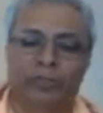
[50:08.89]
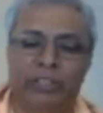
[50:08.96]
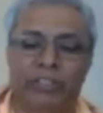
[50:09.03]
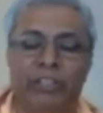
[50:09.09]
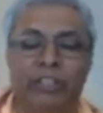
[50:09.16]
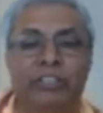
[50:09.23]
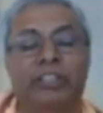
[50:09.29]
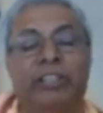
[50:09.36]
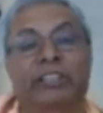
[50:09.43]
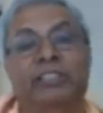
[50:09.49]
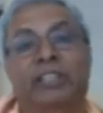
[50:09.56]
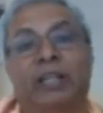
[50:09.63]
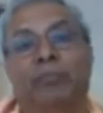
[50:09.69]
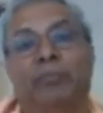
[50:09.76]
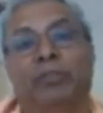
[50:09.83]
in this
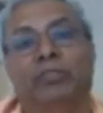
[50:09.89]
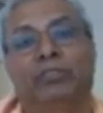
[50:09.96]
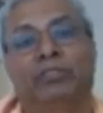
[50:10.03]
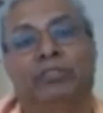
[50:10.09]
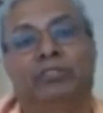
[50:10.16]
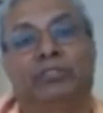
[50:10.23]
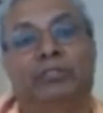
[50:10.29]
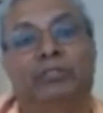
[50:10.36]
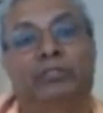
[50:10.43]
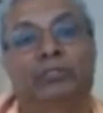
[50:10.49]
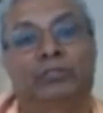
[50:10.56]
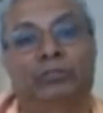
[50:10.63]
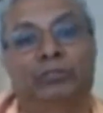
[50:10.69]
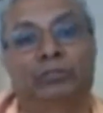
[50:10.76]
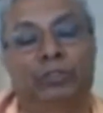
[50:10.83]
example
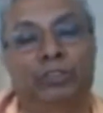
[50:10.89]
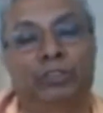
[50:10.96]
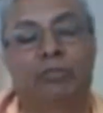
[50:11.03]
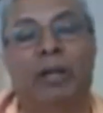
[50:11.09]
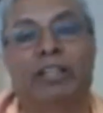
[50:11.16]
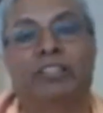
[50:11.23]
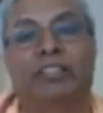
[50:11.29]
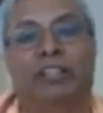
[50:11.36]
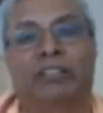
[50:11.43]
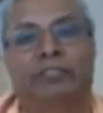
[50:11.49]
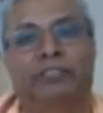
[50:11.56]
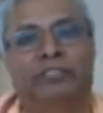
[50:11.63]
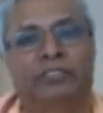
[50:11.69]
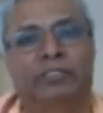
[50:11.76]
within myself